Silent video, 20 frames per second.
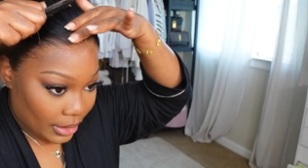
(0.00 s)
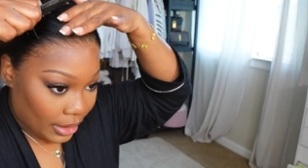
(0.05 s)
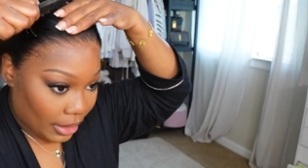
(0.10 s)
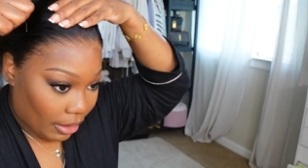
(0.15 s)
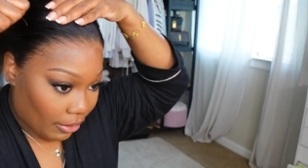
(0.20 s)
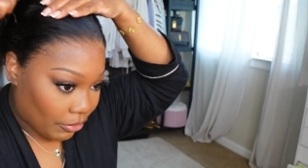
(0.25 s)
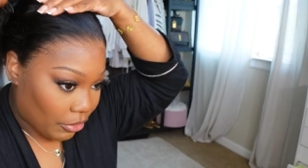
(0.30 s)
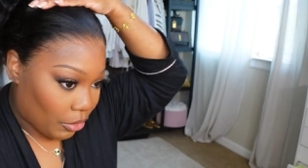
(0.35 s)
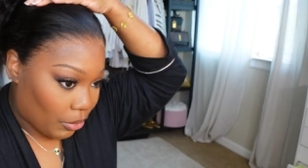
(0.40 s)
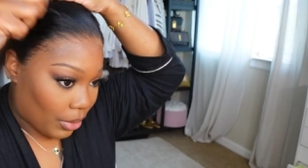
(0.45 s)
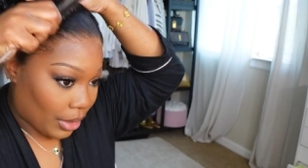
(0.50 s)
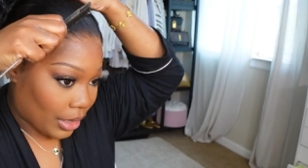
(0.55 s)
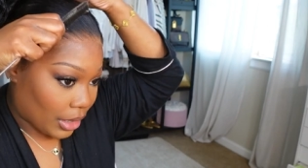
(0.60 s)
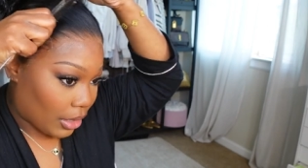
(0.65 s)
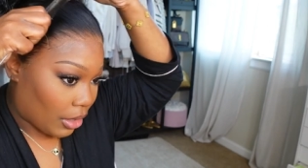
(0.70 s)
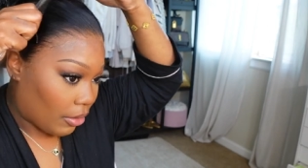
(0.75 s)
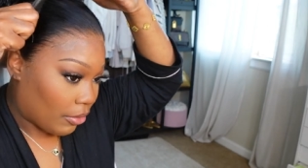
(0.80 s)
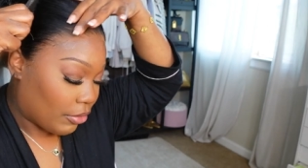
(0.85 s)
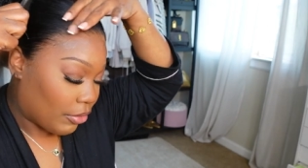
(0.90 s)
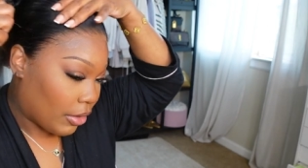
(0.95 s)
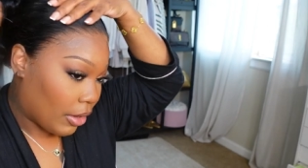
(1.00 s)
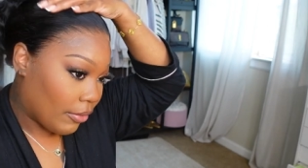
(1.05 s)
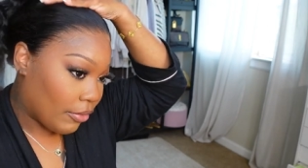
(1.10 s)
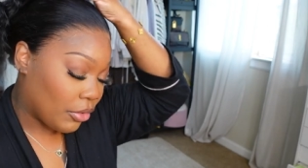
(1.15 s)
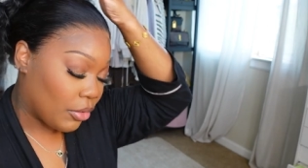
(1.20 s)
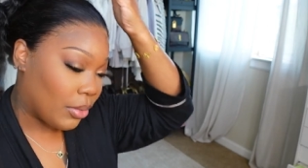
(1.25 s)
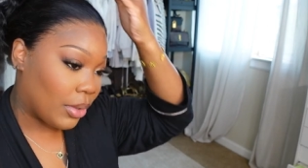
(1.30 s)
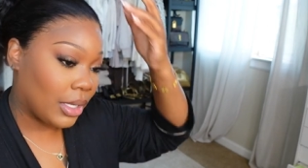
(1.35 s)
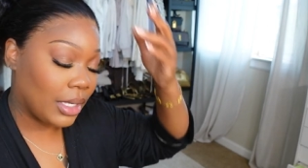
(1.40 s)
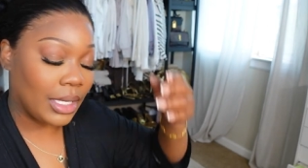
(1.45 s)
If you want to go, if
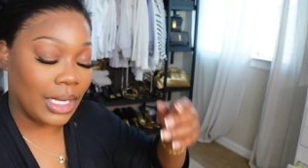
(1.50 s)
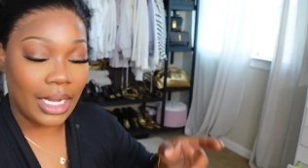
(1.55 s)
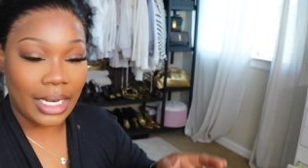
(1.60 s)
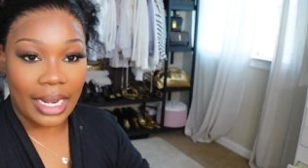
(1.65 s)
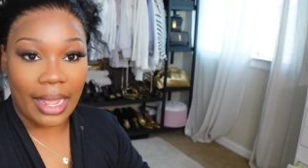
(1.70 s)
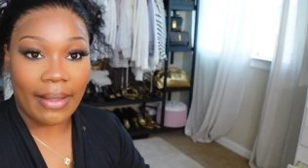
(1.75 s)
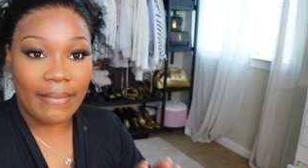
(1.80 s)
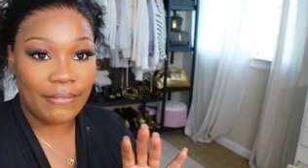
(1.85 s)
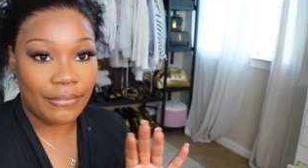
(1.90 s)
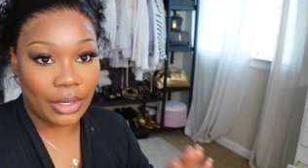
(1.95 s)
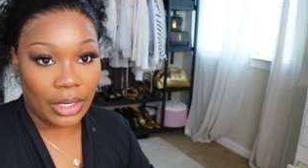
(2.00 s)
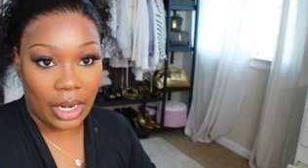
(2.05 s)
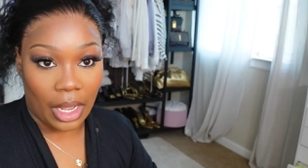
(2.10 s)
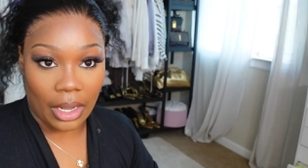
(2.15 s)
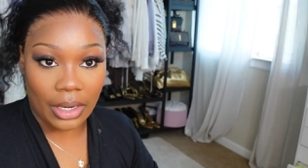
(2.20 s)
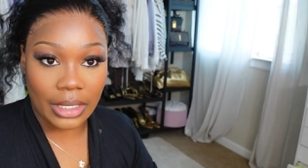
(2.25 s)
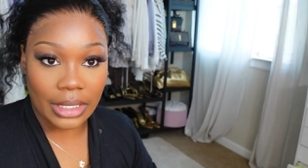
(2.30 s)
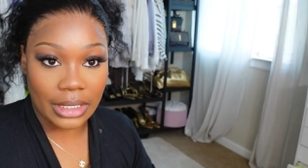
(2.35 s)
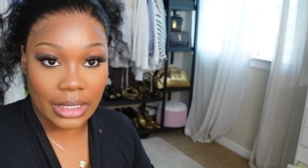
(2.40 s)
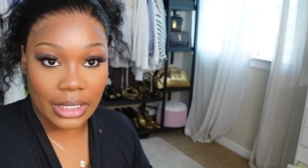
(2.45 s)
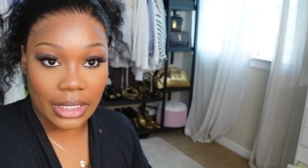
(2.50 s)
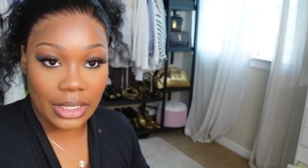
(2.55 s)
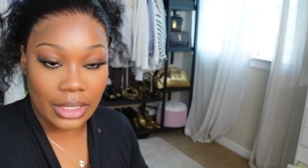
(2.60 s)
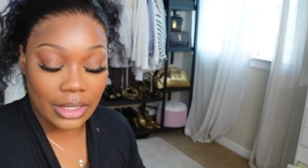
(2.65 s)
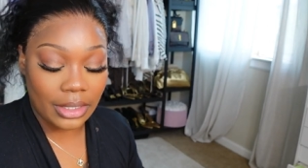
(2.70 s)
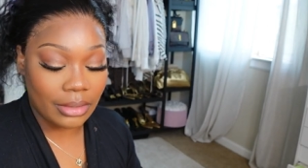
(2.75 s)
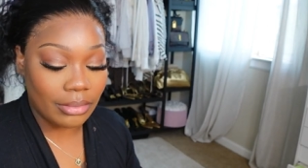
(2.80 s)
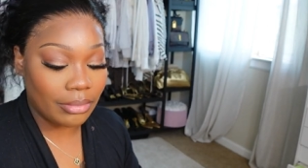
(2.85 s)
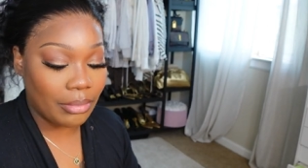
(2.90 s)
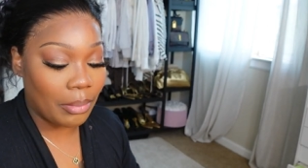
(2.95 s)
you want to get that flawless
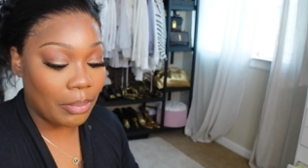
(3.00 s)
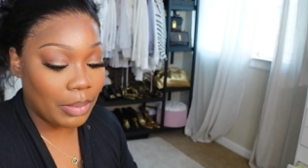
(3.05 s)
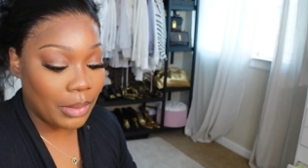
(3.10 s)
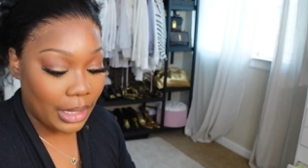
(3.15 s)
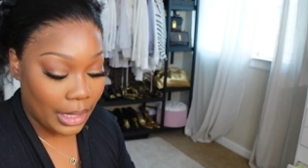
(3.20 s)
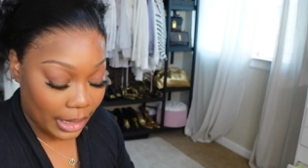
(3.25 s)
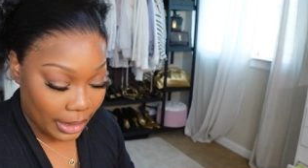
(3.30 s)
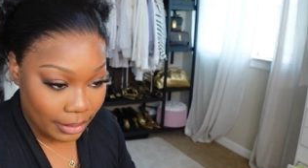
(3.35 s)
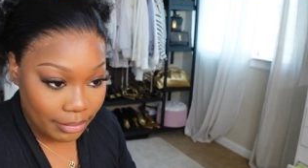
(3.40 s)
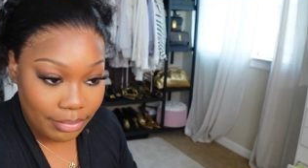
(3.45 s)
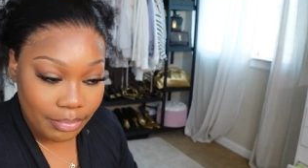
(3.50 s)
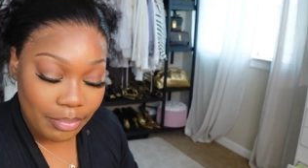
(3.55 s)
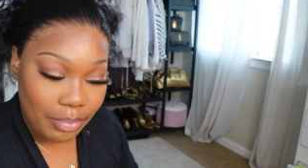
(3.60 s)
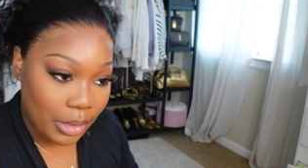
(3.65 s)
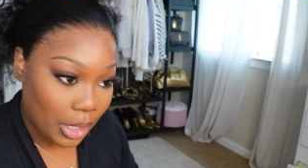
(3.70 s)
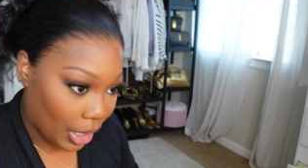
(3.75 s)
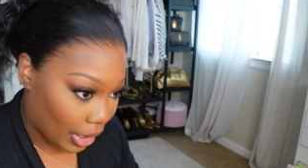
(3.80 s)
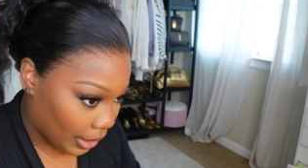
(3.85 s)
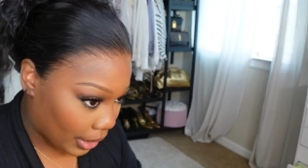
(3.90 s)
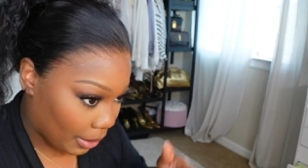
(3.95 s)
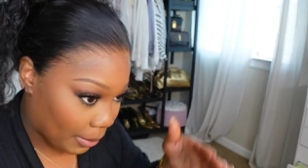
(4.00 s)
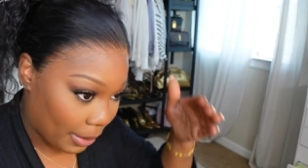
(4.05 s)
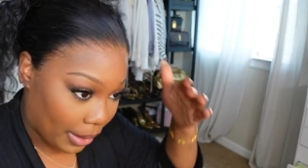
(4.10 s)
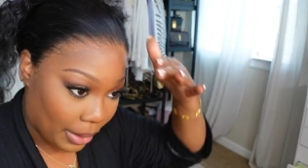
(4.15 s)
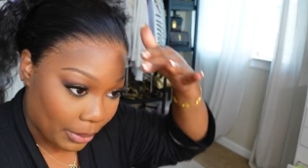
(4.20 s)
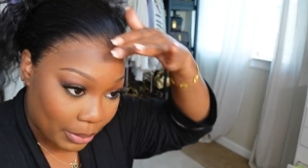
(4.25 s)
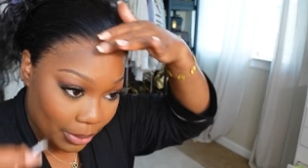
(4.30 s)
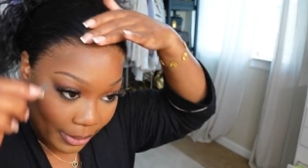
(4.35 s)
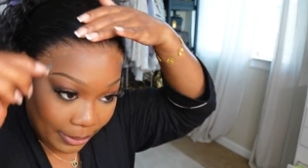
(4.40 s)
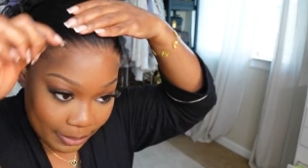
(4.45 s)
look, pluck it,
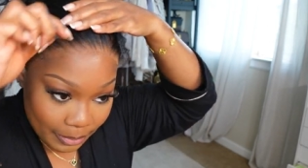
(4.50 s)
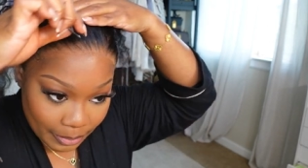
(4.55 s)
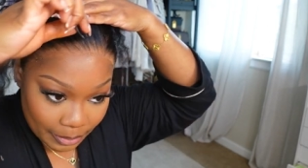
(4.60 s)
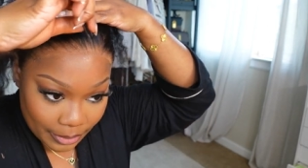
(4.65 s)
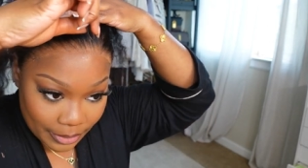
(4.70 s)
baby.